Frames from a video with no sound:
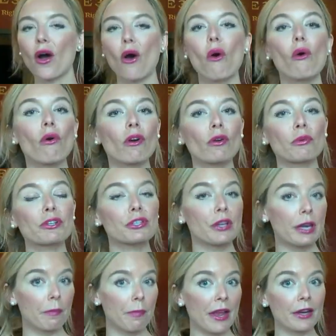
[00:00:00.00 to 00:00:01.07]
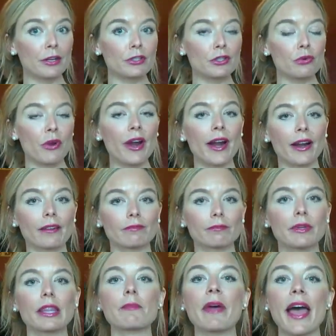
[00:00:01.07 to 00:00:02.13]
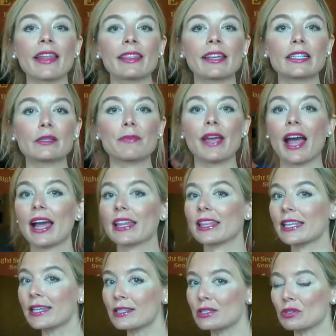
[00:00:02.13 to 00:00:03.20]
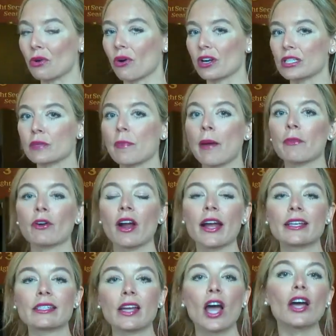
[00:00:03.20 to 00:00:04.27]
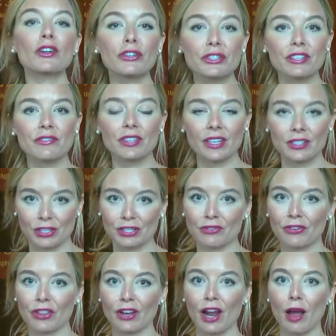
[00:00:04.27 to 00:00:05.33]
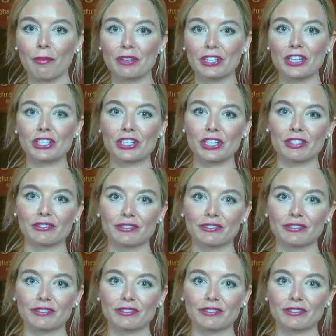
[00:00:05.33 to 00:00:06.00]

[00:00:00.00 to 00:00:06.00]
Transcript: or what you get at Baker Square. But the mathletes behind these doors memorized hundreds of digits for the competition.